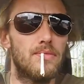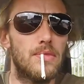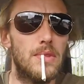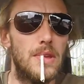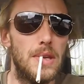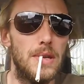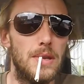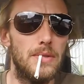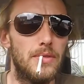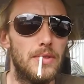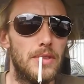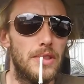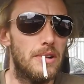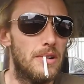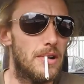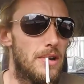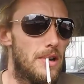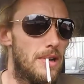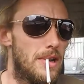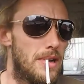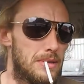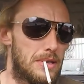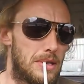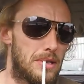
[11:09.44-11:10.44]
even though
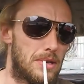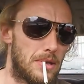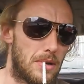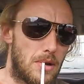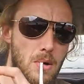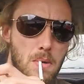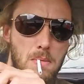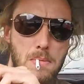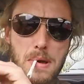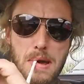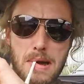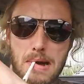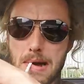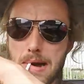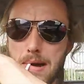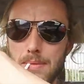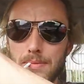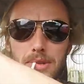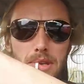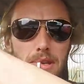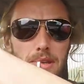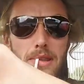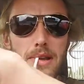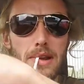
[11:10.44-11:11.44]
I had to do a bit up
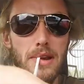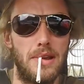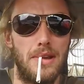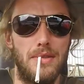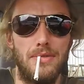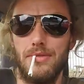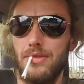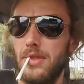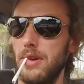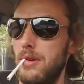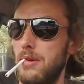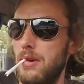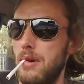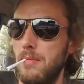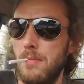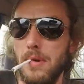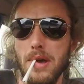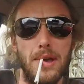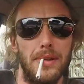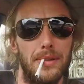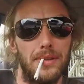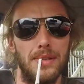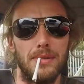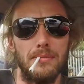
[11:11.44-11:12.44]
to then undo a
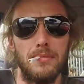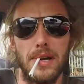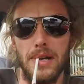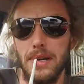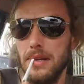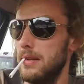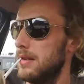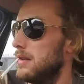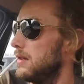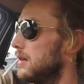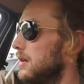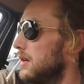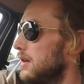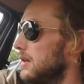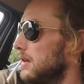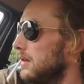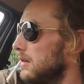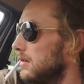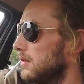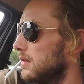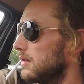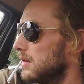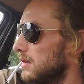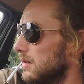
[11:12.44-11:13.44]
bit to make it
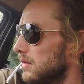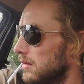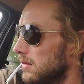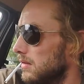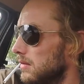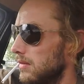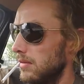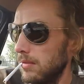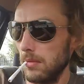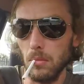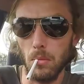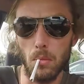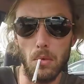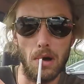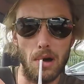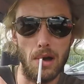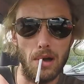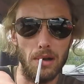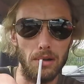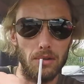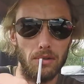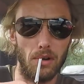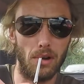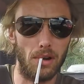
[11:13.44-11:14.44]

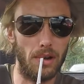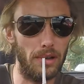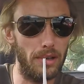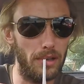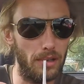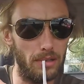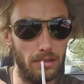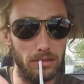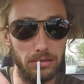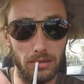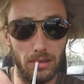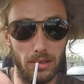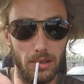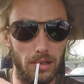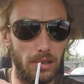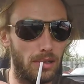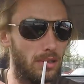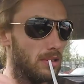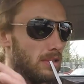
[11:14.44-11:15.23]
work right. Oh,